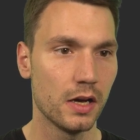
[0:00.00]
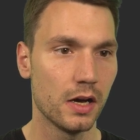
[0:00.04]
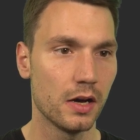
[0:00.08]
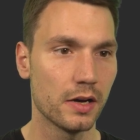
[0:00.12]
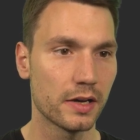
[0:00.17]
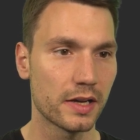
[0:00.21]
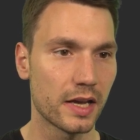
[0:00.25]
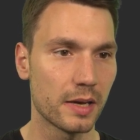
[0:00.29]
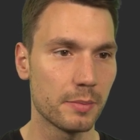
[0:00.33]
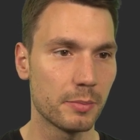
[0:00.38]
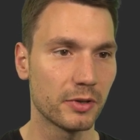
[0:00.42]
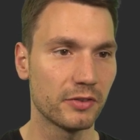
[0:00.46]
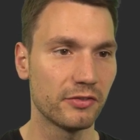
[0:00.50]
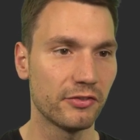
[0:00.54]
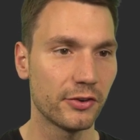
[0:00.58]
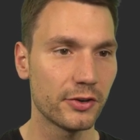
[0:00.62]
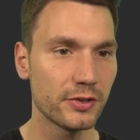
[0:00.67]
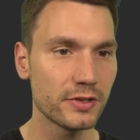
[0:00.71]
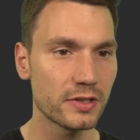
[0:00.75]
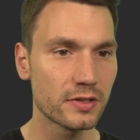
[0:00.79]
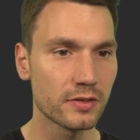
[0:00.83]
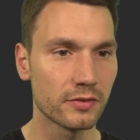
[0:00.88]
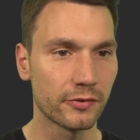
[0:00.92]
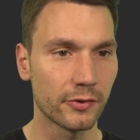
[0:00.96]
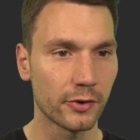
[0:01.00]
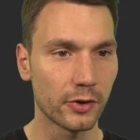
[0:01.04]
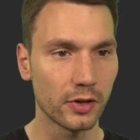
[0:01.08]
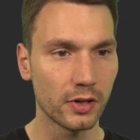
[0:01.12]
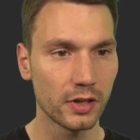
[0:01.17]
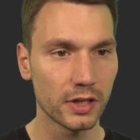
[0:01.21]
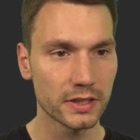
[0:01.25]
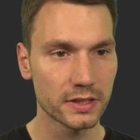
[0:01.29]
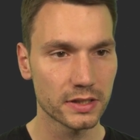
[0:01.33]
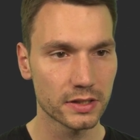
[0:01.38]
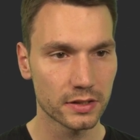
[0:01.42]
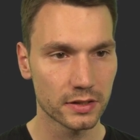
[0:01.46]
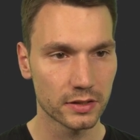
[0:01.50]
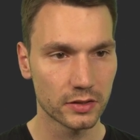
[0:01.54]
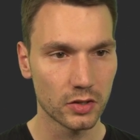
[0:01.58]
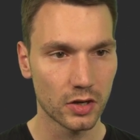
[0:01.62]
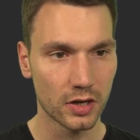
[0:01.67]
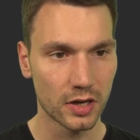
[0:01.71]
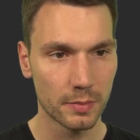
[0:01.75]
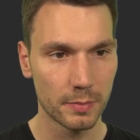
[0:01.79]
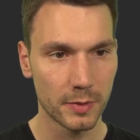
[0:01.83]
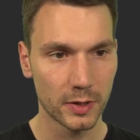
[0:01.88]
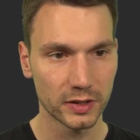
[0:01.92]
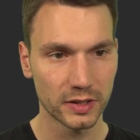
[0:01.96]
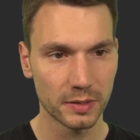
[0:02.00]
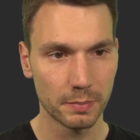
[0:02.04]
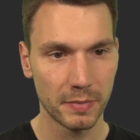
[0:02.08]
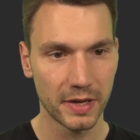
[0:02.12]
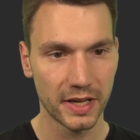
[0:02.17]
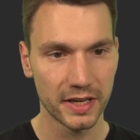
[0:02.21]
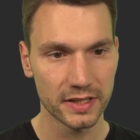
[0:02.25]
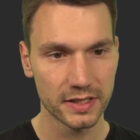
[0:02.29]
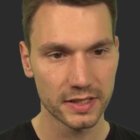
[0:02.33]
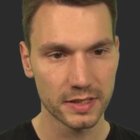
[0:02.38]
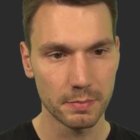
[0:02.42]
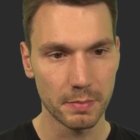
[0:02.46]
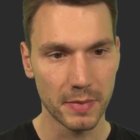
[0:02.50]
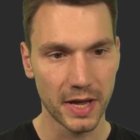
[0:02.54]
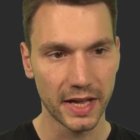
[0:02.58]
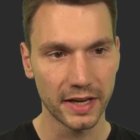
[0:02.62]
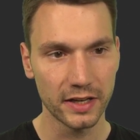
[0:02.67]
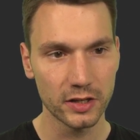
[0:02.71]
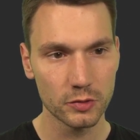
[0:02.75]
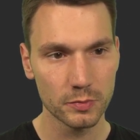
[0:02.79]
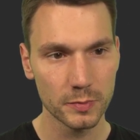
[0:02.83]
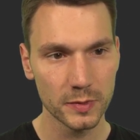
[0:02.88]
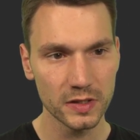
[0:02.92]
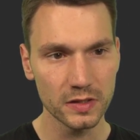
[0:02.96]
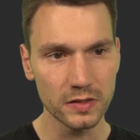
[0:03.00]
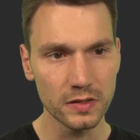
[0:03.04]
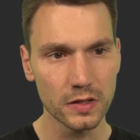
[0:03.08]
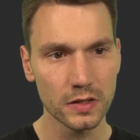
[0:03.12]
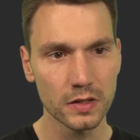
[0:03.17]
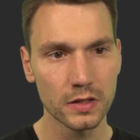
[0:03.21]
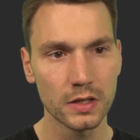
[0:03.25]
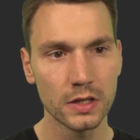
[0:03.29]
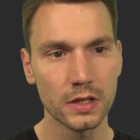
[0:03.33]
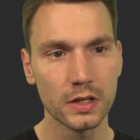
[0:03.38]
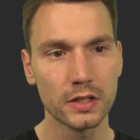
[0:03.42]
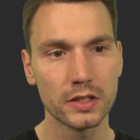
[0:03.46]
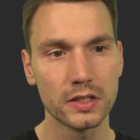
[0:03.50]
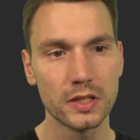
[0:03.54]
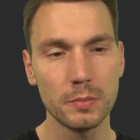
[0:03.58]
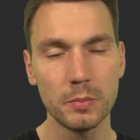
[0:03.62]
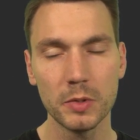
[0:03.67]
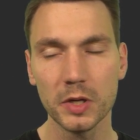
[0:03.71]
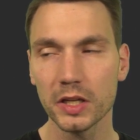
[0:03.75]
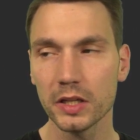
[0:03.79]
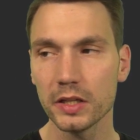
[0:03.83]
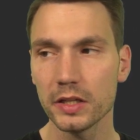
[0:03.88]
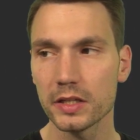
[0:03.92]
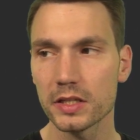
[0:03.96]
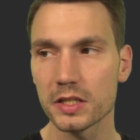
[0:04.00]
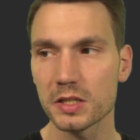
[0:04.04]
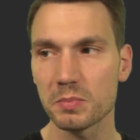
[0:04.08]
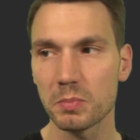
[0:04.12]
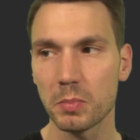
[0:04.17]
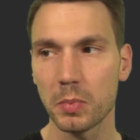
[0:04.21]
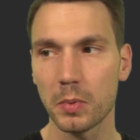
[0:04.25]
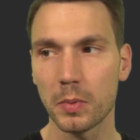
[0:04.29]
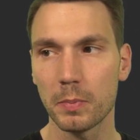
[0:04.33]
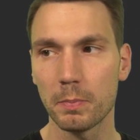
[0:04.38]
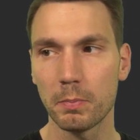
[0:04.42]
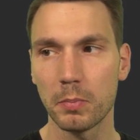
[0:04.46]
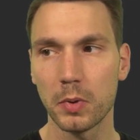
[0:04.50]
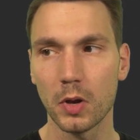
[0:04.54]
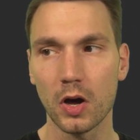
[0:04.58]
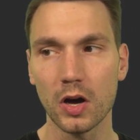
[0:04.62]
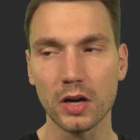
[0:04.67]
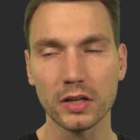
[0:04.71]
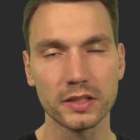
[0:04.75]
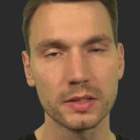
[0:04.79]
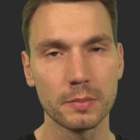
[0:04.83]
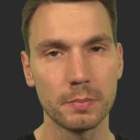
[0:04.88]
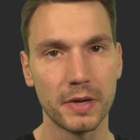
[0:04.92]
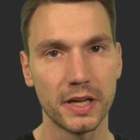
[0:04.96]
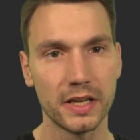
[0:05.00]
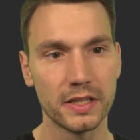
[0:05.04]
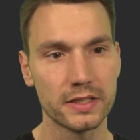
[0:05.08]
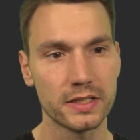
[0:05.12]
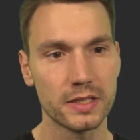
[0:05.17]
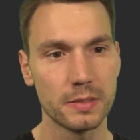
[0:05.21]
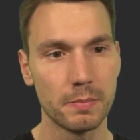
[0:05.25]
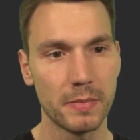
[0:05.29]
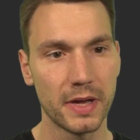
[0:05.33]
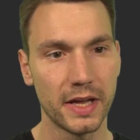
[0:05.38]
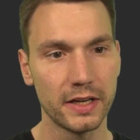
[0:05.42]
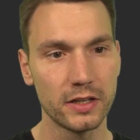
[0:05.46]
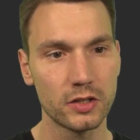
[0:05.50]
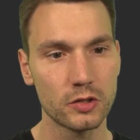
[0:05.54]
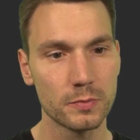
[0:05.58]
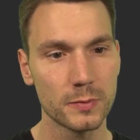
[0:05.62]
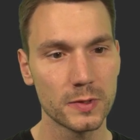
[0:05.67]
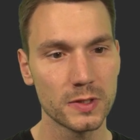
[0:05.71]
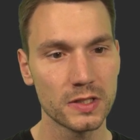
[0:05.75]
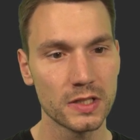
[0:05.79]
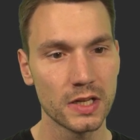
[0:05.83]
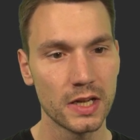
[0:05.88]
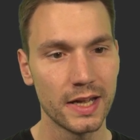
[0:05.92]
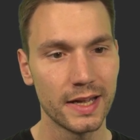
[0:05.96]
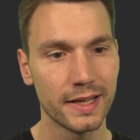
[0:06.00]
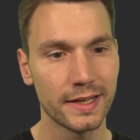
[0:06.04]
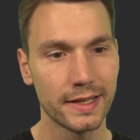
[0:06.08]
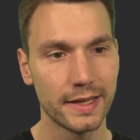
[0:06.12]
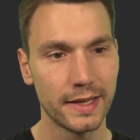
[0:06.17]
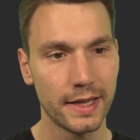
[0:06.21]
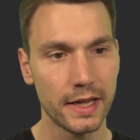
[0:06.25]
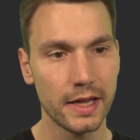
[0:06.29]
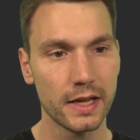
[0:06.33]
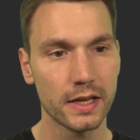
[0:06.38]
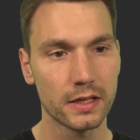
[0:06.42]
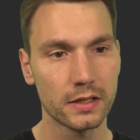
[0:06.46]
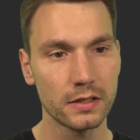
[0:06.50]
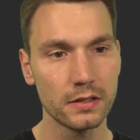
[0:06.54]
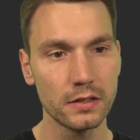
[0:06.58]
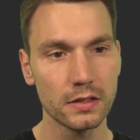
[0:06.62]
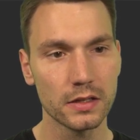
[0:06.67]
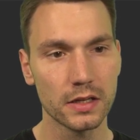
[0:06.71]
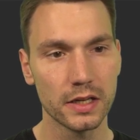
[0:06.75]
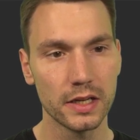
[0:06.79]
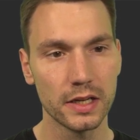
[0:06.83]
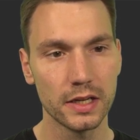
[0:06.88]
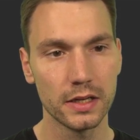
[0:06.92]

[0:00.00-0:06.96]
Okay, but first of all, let's talk about dependency management. Typically, this block dependency management can